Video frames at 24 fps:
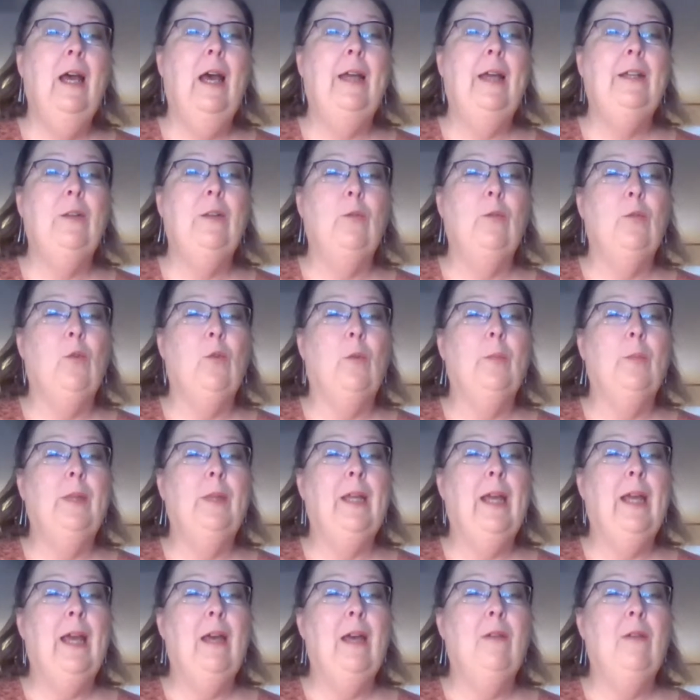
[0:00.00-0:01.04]
I don't
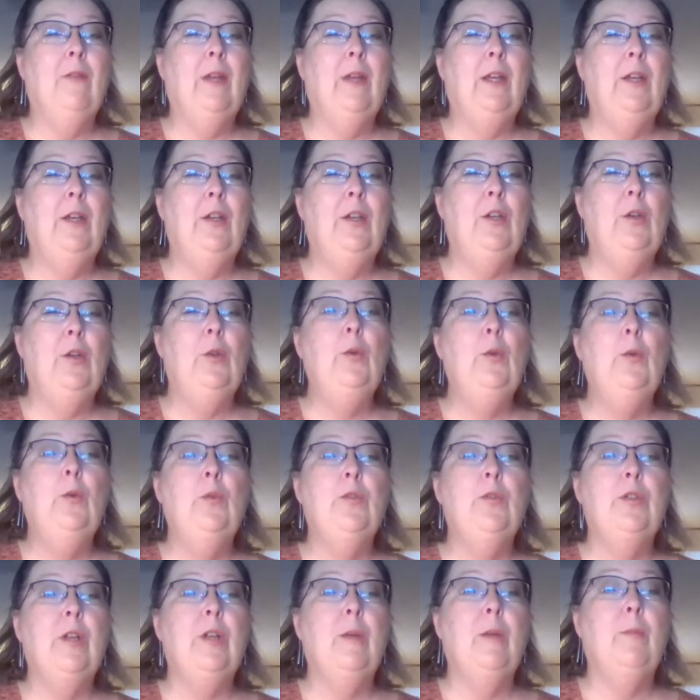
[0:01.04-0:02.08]
normally have a
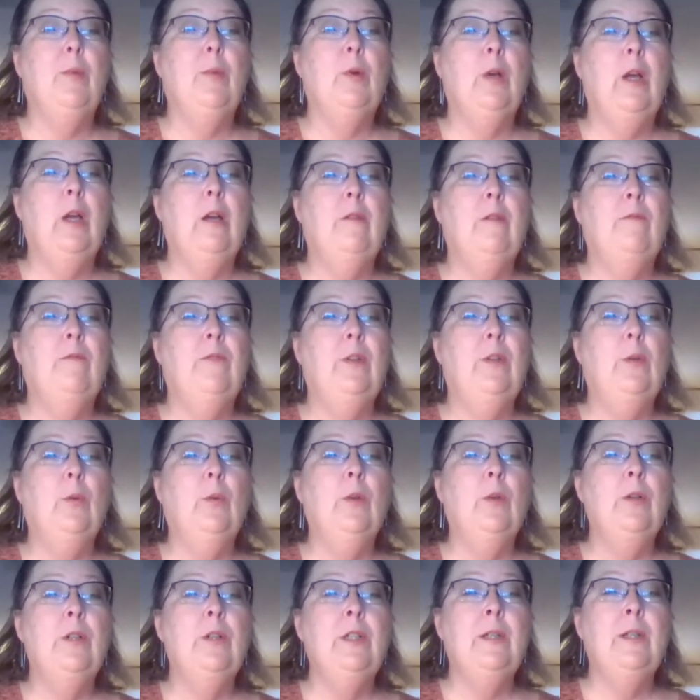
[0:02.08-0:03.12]
huge number of
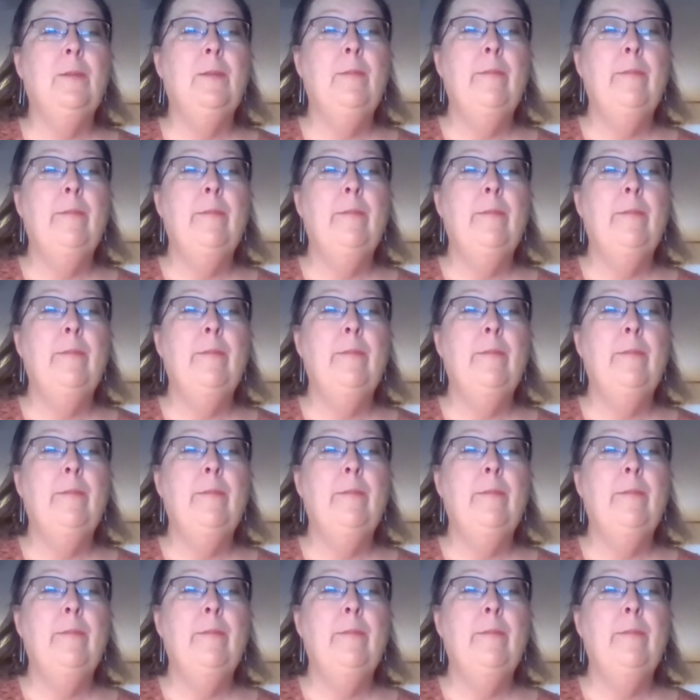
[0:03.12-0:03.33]
viewers,